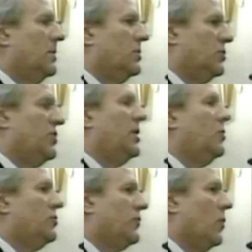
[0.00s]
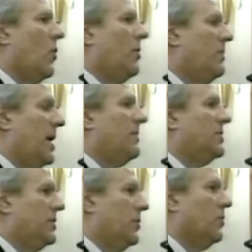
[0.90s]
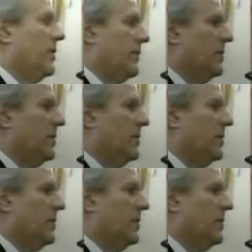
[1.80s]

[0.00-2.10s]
to see who's throwing babies in the river."